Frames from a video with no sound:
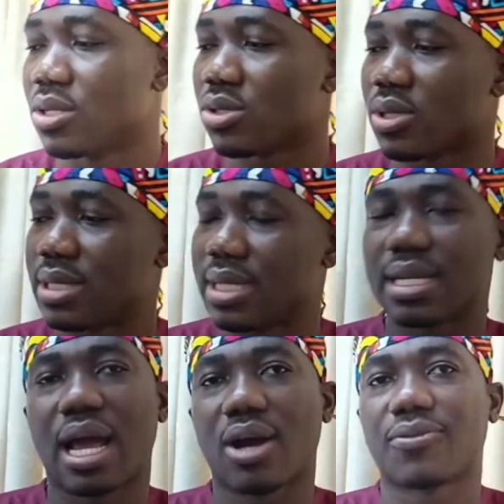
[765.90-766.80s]
sorted
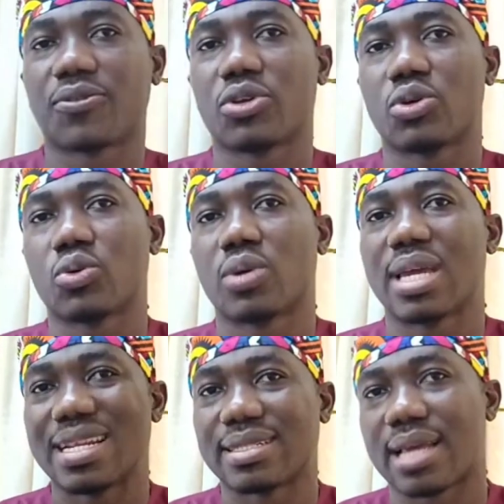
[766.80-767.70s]
it out for you
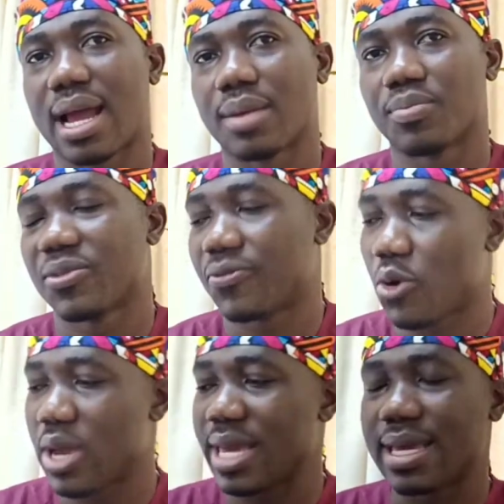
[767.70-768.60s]
in time
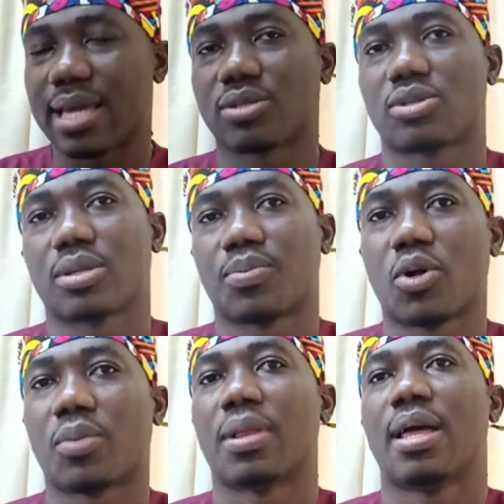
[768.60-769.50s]
before it gets to the
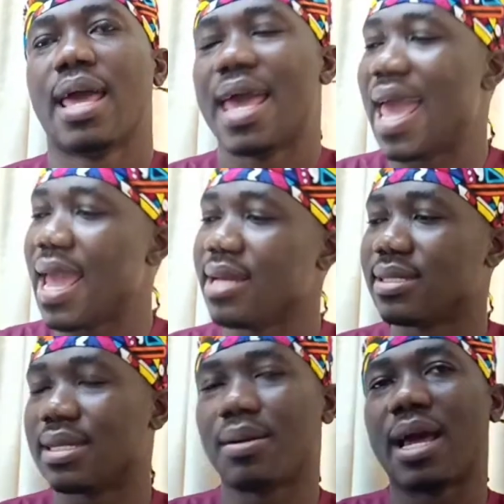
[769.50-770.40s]
pulp.
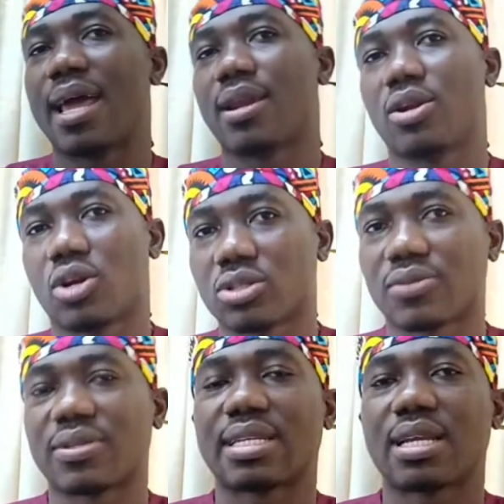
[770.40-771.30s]
And a lot
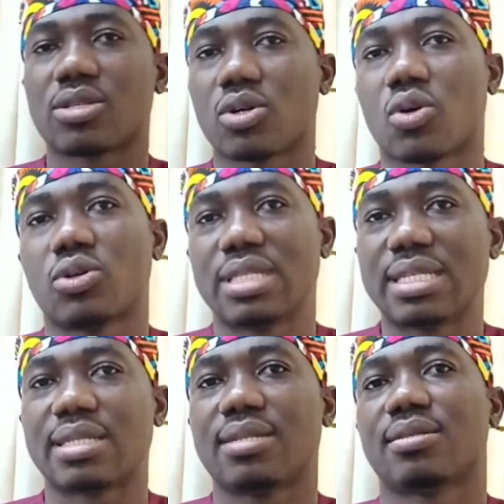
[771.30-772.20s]
of the dental
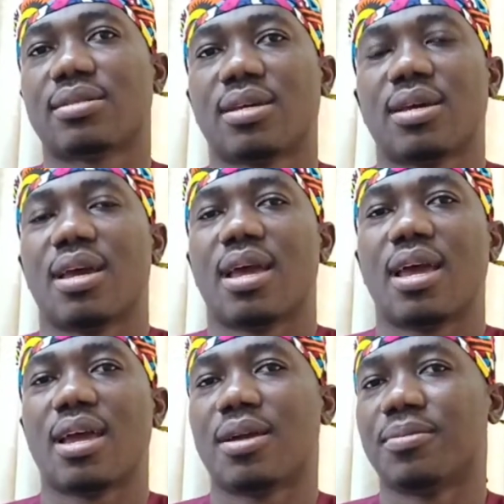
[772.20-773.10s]
conditions,
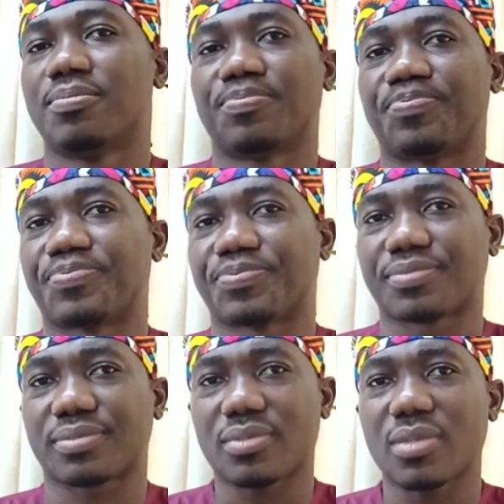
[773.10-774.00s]

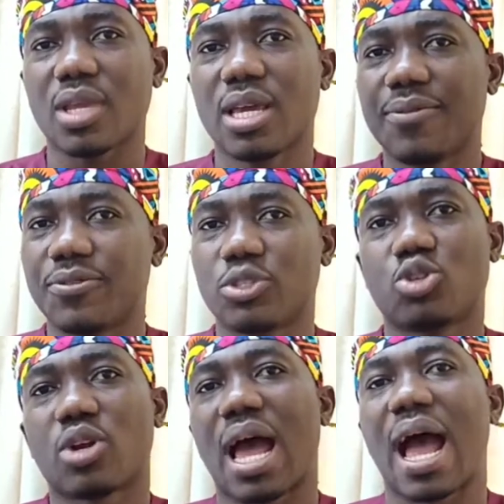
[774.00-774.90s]
if you do
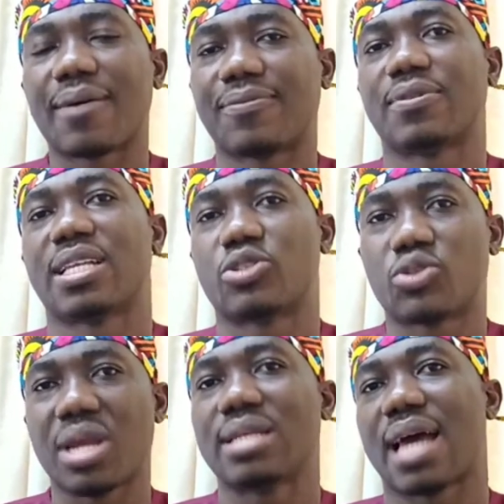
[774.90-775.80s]
not have the
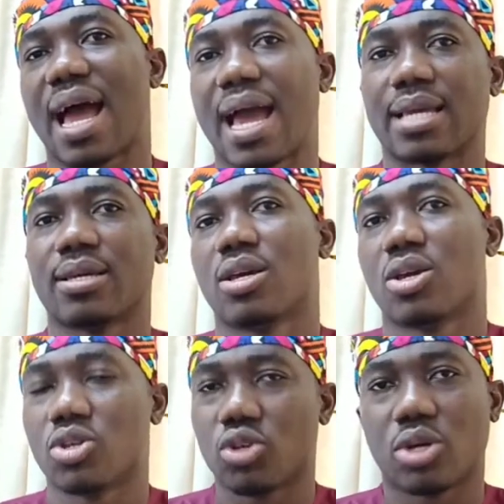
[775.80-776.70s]
trained eye,
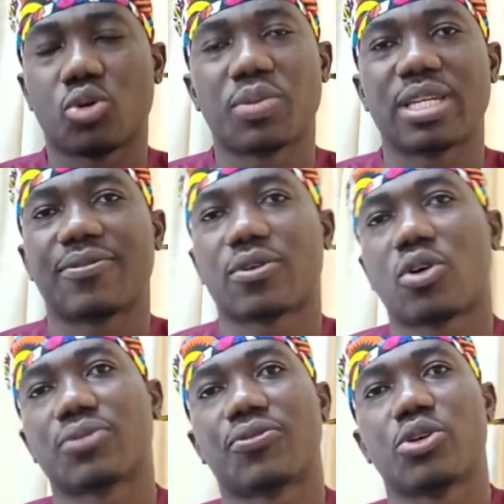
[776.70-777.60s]
it will be
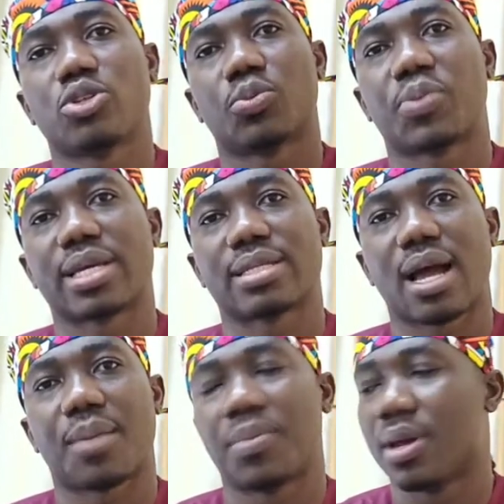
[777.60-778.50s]
difficult for you to pick it
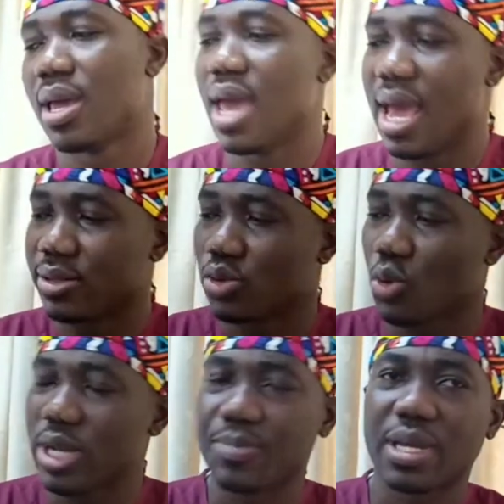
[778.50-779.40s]
up. And
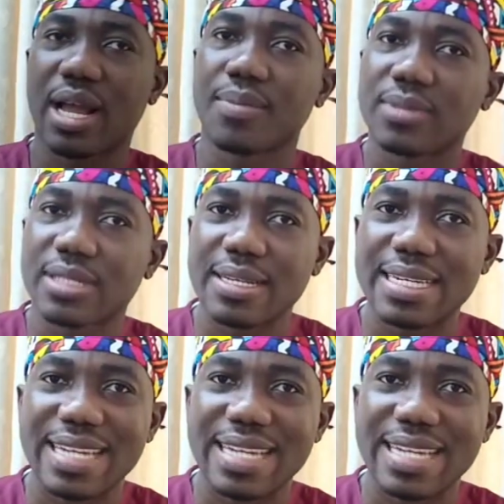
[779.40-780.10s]
so it becomes